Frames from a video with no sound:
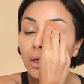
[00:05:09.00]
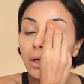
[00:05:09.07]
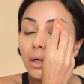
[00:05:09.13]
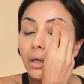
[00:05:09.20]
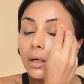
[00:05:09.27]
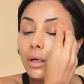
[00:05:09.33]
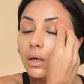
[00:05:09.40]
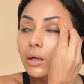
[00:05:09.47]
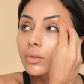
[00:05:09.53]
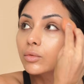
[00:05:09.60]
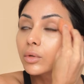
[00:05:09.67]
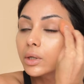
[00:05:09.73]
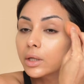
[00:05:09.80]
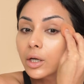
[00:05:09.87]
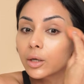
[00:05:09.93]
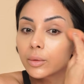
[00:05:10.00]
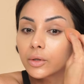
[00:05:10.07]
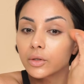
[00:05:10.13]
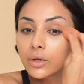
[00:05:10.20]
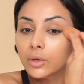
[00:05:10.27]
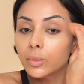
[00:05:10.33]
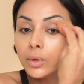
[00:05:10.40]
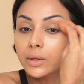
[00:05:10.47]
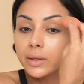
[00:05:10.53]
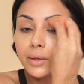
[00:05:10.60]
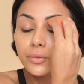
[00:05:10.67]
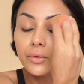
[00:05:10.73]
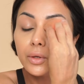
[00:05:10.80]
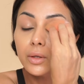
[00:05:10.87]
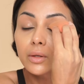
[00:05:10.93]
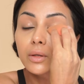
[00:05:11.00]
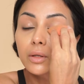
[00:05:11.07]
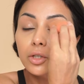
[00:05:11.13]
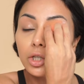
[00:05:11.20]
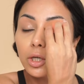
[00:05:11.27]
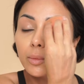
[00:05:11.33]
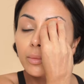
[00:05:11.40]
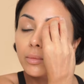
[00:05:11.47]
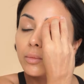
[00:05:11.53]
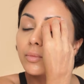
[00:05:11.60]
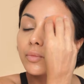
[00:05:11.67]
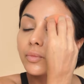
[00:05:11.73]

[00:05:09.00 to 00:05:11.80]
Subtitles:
I really hope there's no one downstairs in the gym.